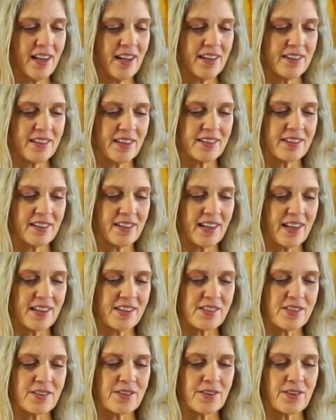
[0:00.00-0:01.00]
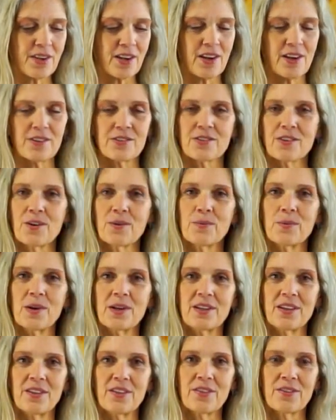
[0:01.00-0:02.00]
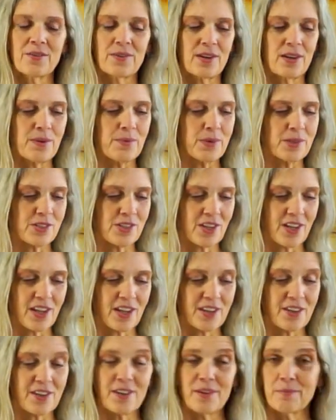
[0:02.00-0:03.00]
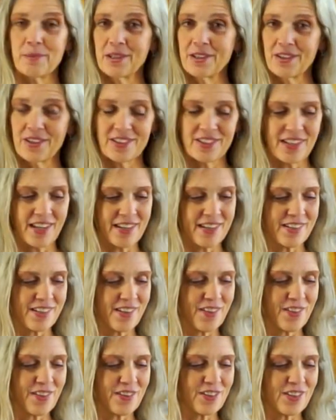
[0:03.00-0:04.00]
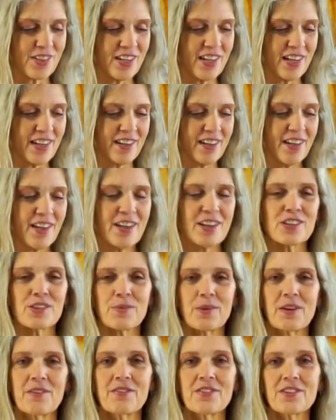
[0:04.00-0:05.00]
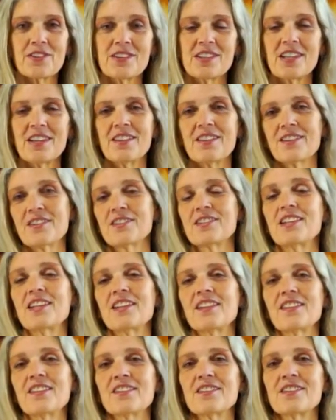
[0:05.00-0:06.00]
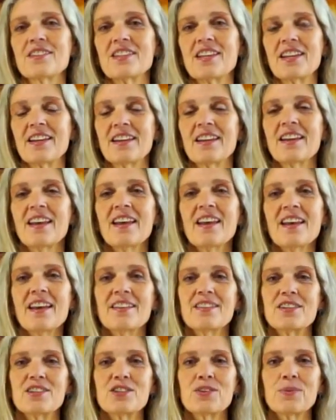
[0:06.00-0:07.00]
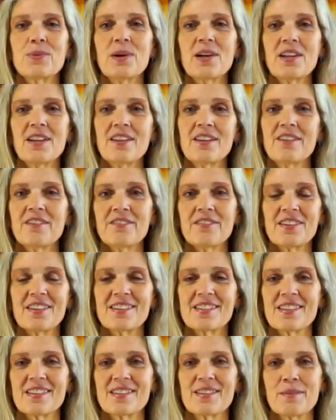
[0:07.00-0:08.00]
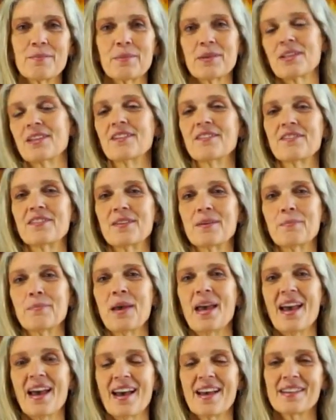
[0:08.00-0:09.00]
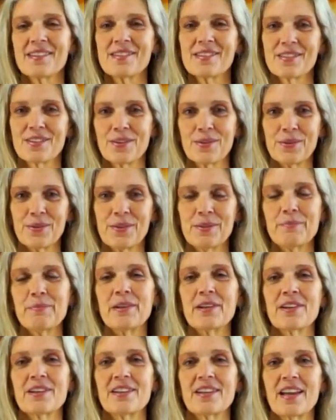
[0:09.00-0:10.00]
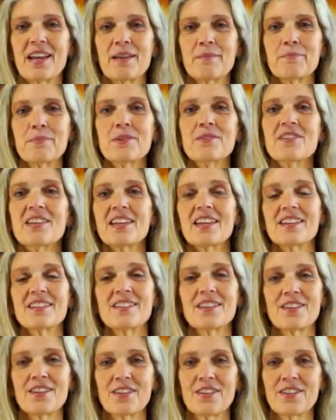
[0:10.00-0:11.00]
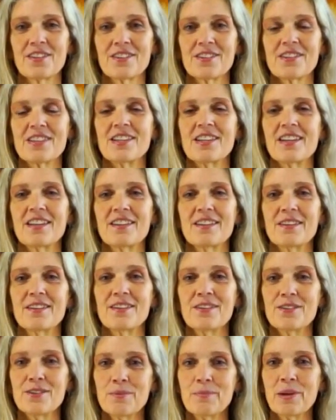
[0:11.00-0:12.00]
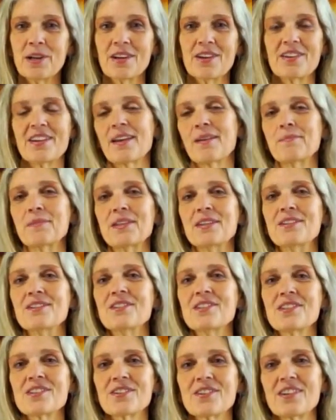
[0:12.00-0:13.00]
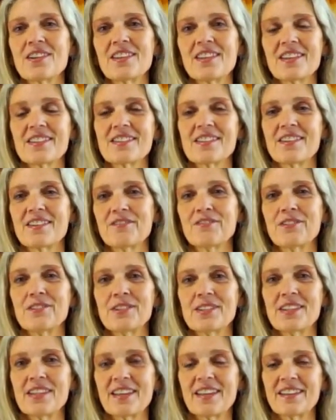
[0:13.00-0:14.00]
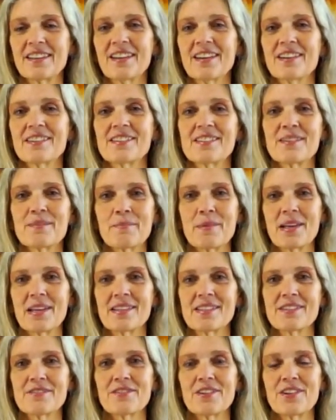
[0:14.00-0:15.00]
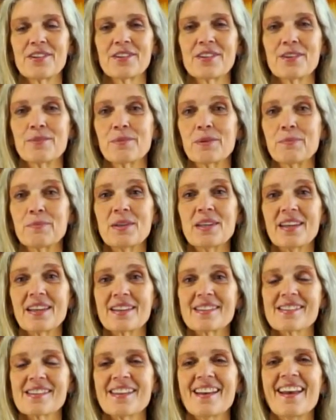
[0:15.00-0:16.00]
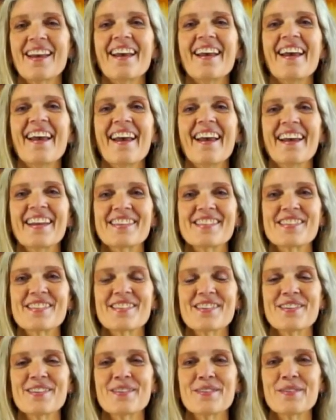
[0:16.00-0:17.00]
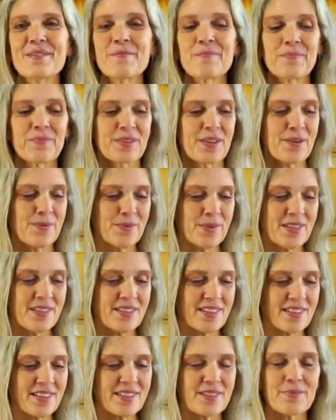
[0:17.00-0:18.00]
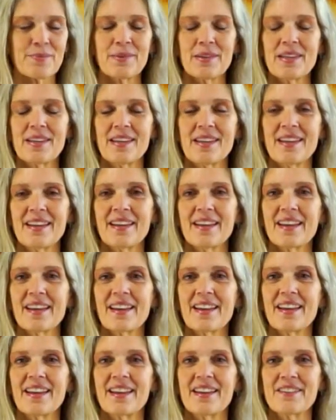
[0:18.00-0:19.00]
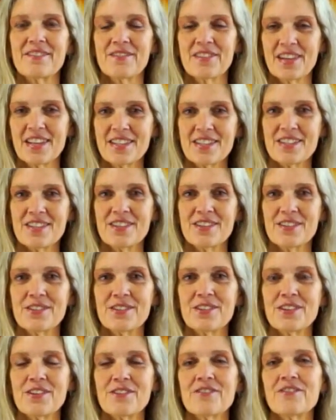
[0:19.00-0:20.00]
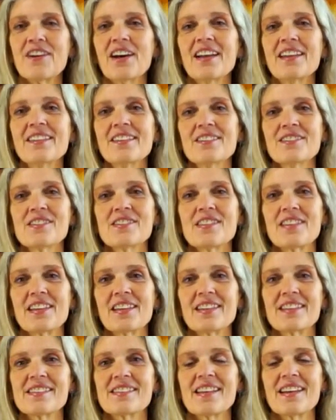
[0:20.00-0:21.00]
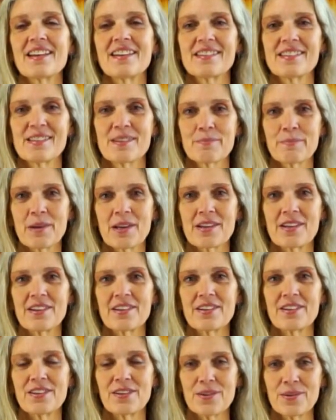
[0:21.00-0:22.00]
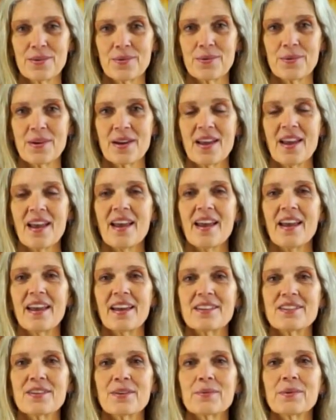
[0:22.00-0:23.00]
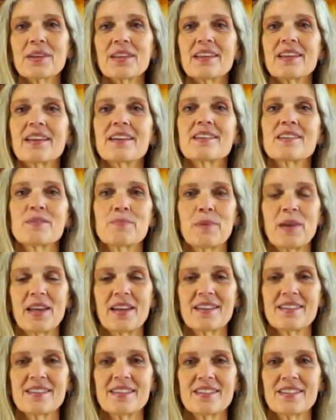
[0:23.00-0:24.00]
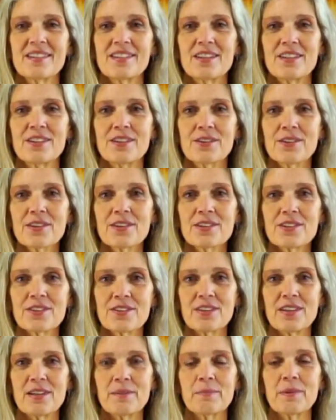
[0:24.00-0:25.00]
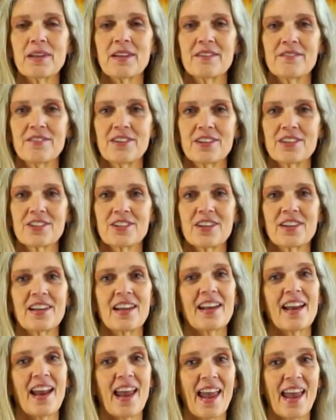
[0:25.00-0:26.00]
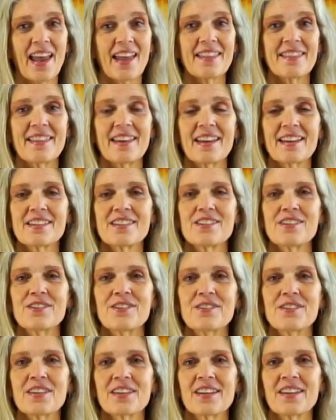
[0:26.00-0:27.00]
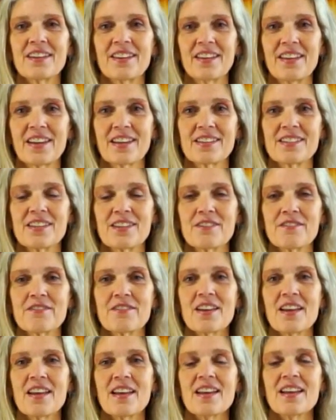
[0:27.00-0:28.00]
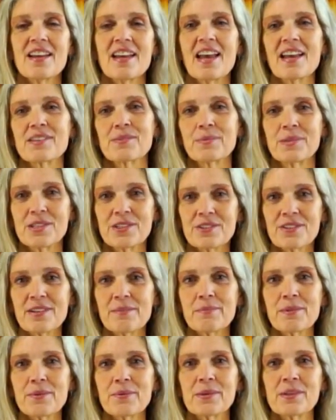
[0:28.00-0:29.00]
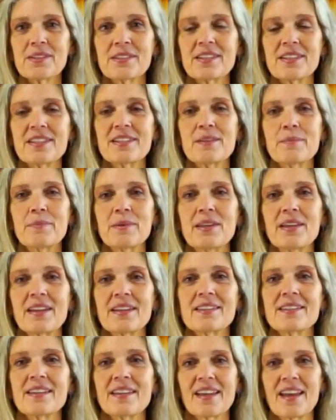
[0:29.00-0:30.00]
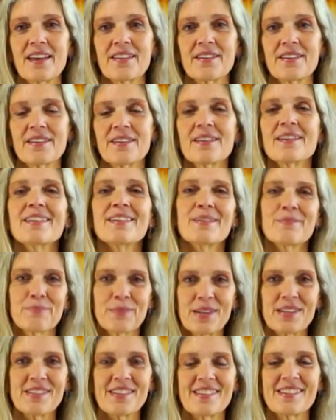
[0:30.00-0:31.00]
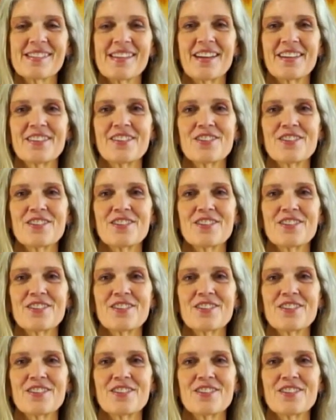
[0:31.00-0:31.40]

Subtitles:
And then the last 2 cards are 1 and 3, which again could be looked at as a 13. So we have 13, 13, 13. The 12 is a symbol of the past, the old paradigm, moving into the 13, the new paradigm, the new story that's unfolding in the hearts and minds of all human beings. And so with this, we invite you to find those things that inspire you, and to really expand into your dream and vision and add that to the collective as we dream the world into being together. Blessings on